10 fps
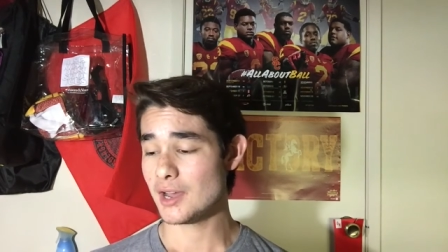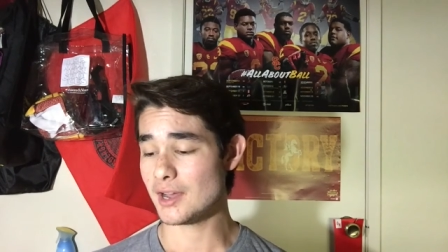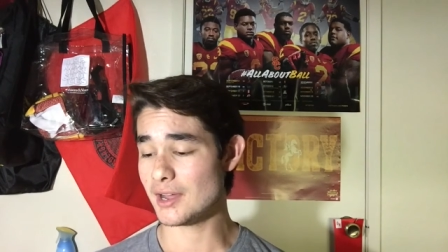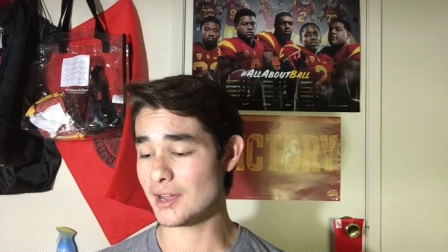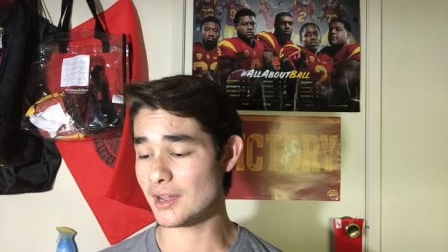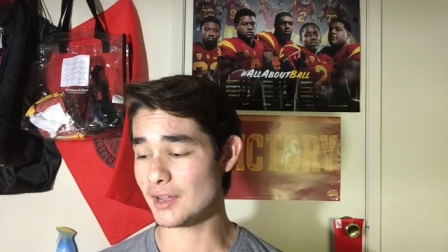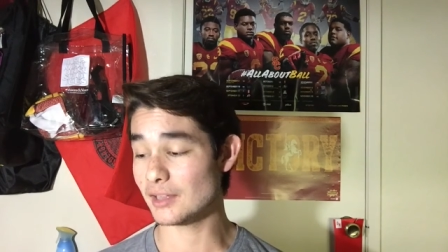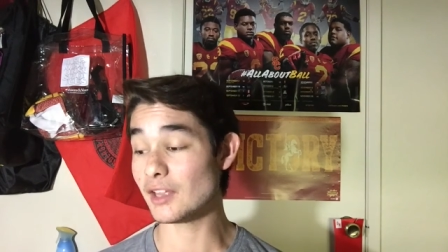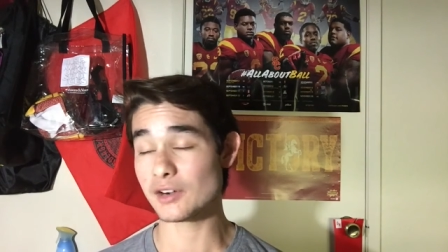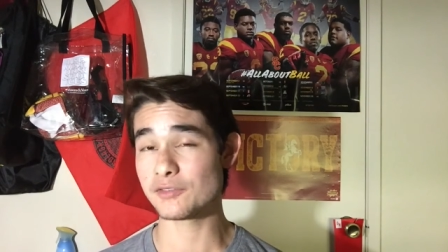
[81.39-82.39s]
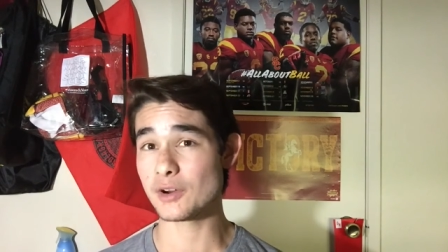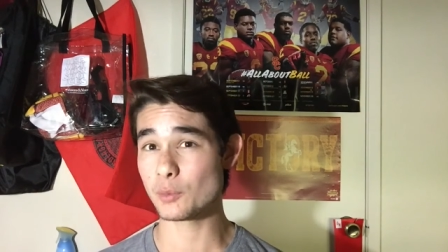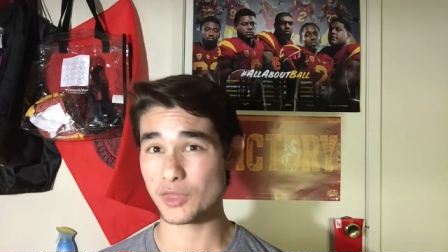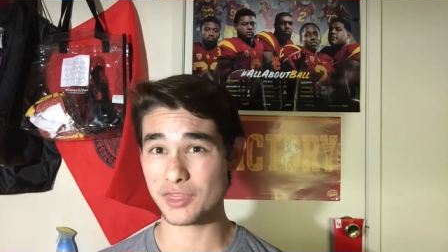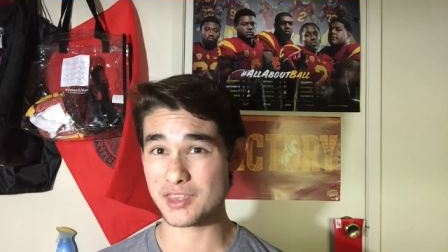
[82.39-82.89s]
uh, a lot of fun
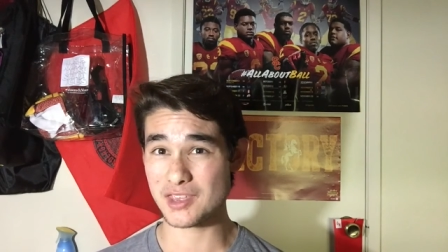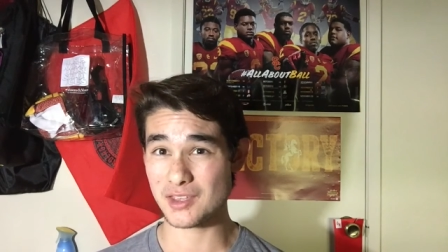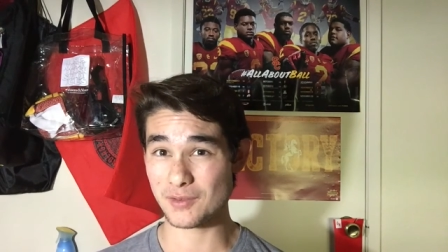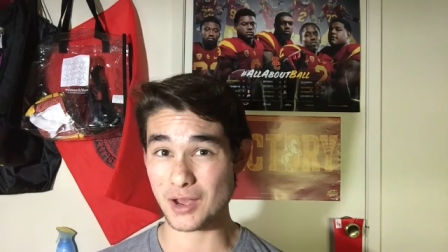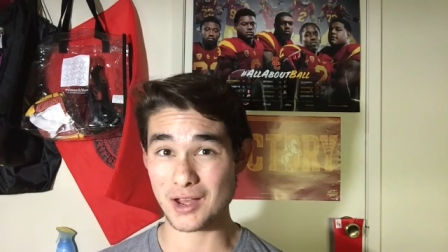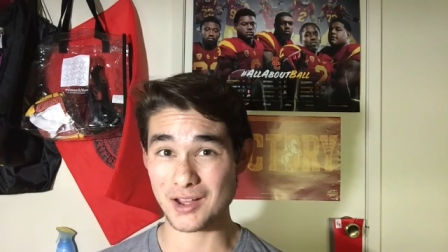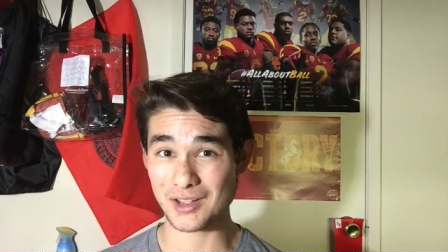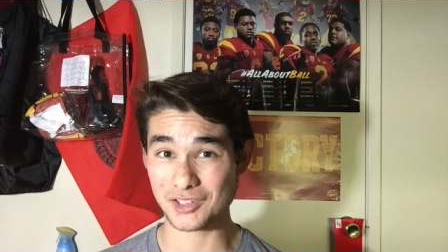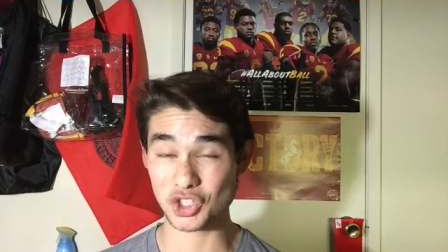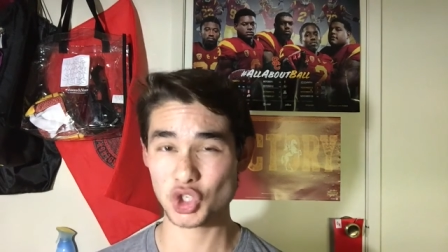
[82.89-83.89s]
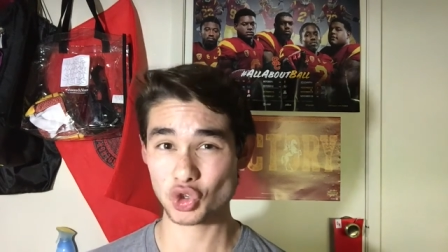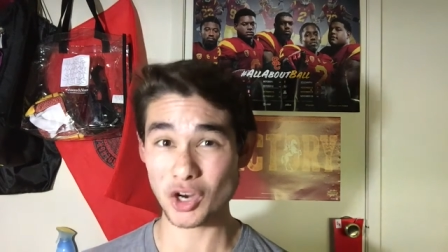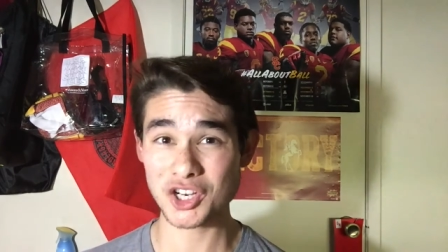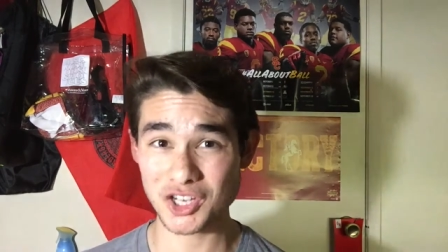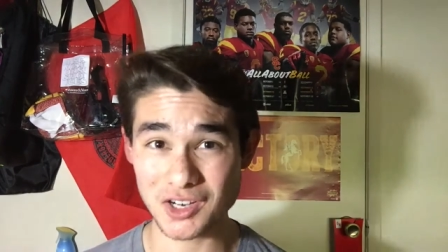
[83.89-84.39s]
with the uh,
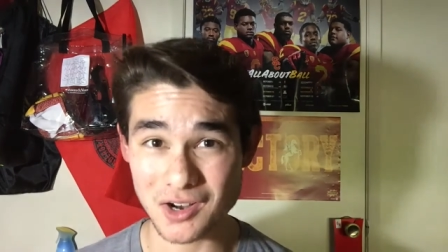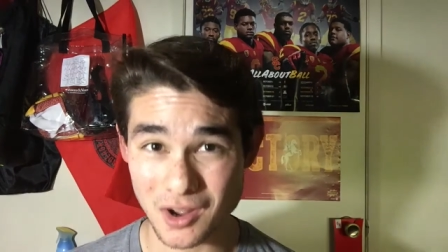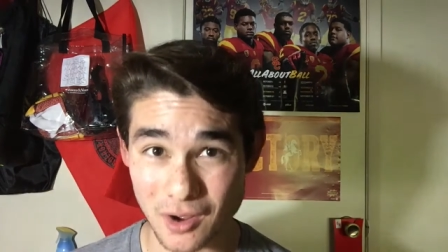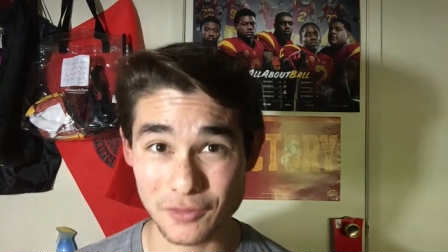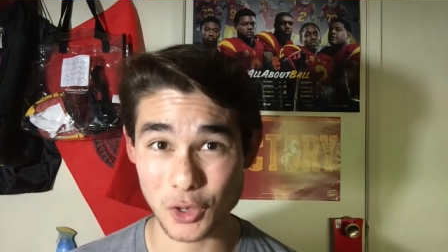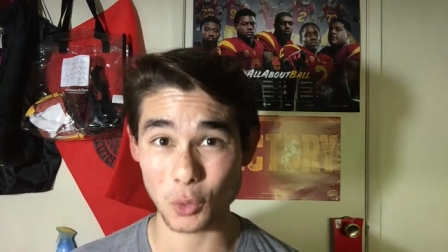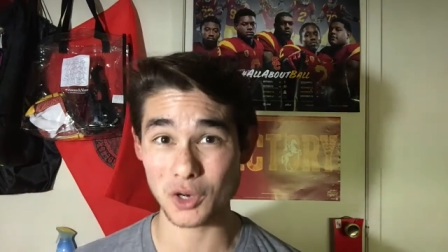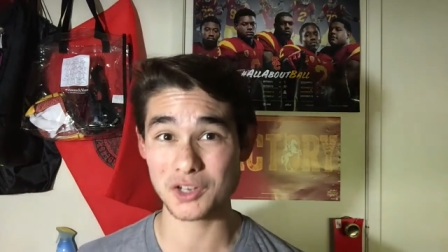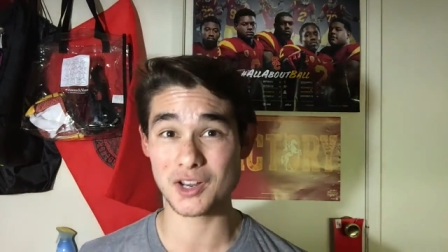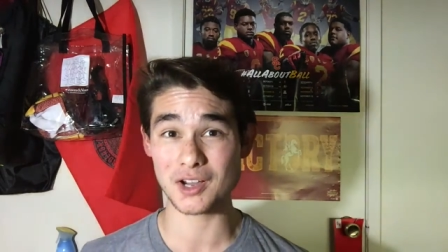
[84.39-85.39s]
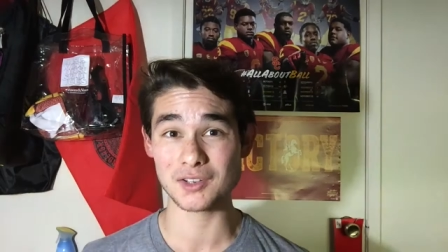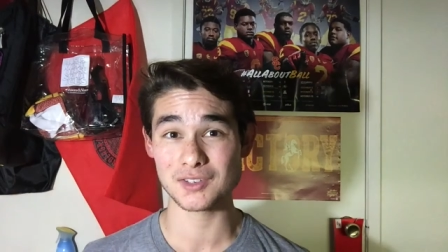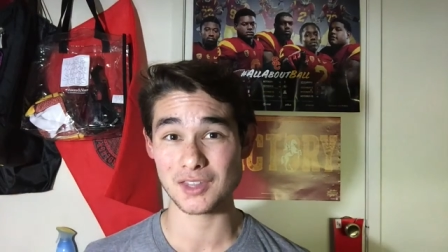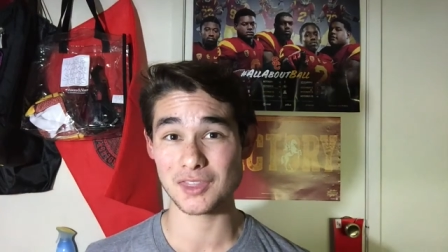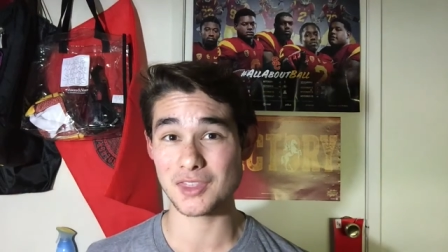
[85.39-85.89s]
destruction of the Oregon
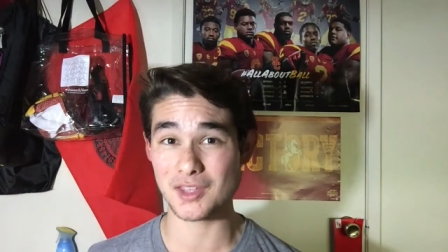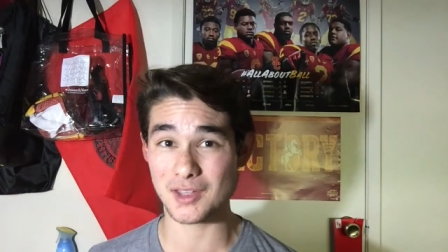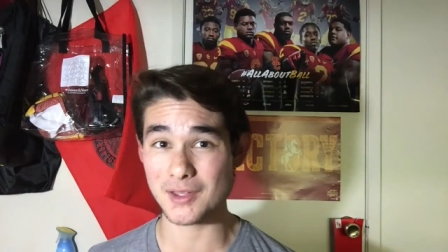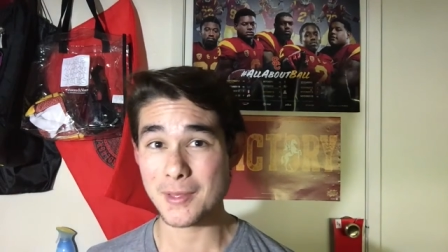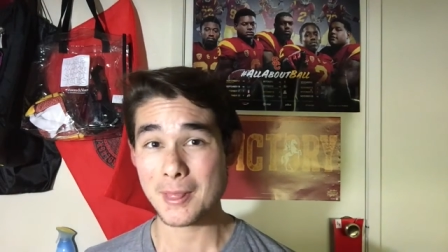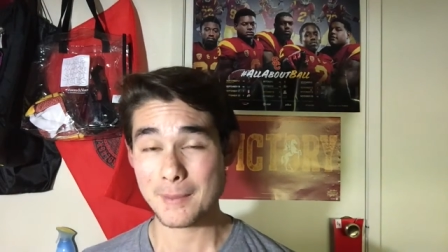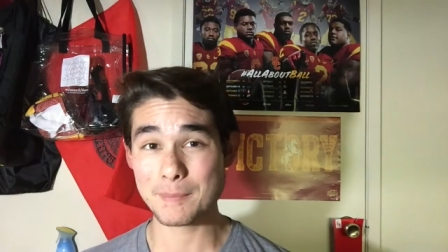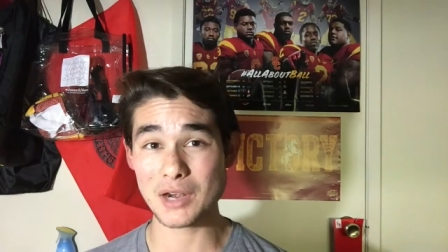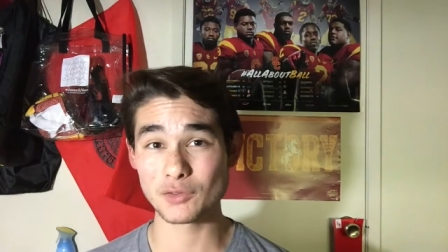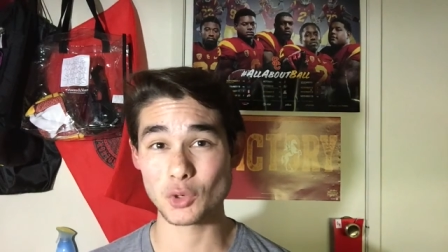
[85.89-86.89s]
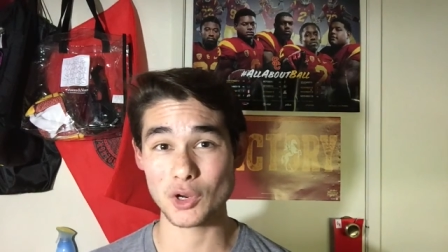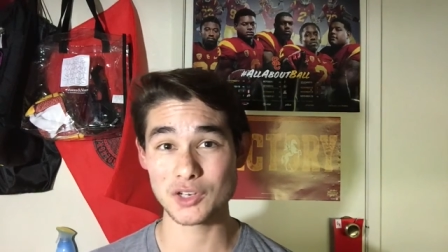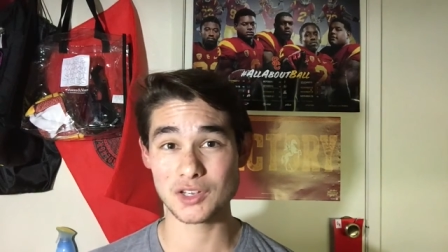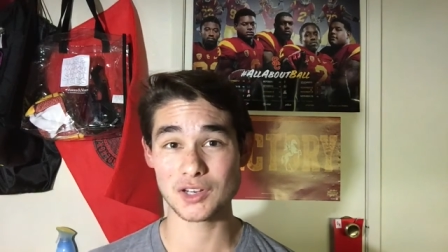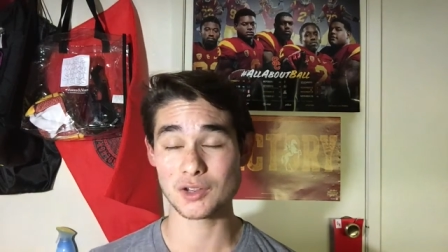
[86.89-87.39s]
Ducks that the men of Troy
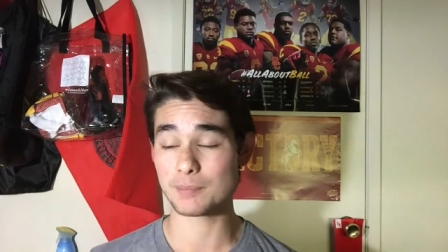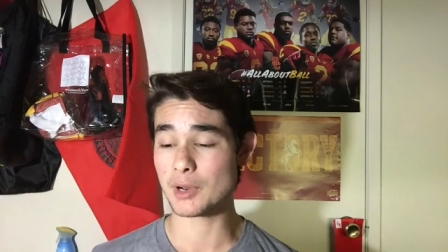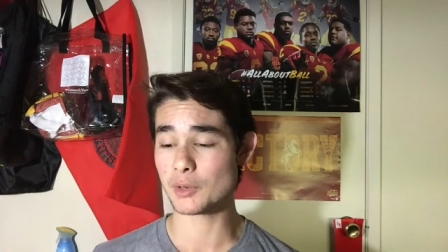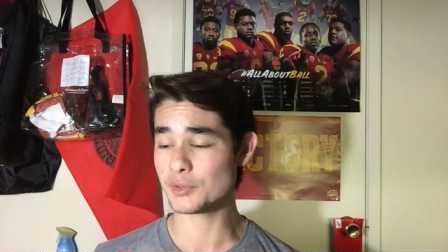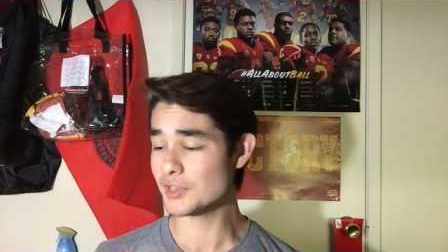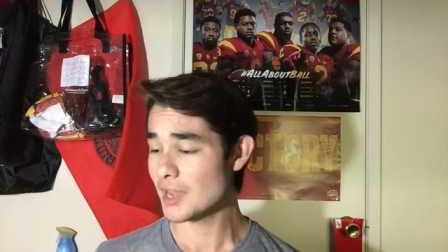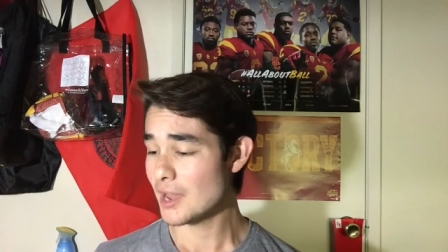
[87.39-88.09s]
did compose.